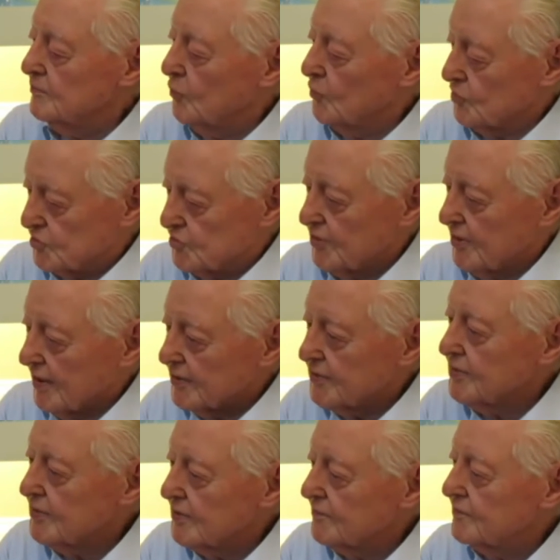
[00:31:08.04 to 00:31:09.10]
pushed the
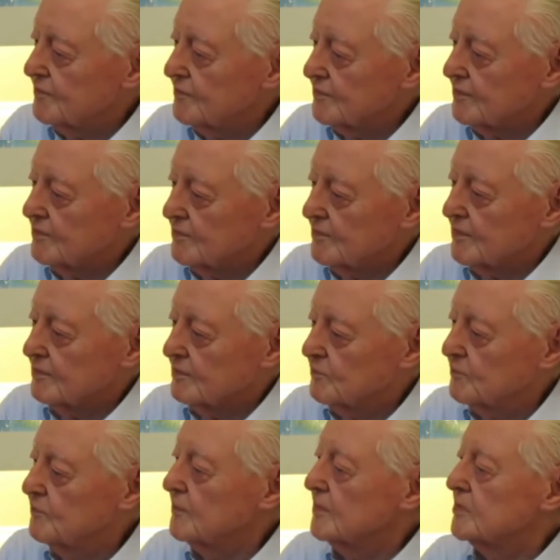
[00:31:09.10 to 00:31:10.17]
idea of
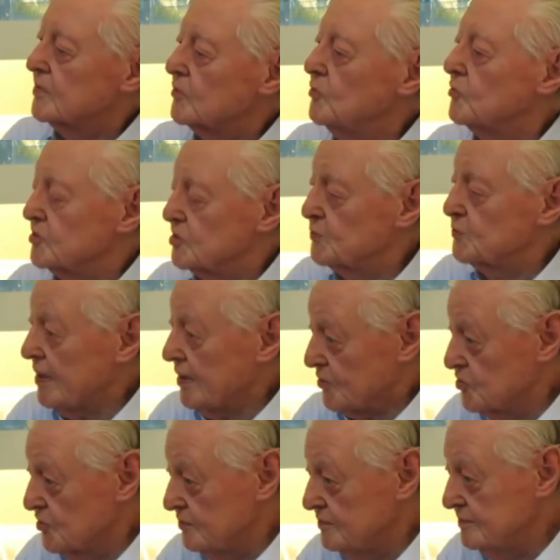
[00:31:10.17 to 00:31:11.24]
good speech.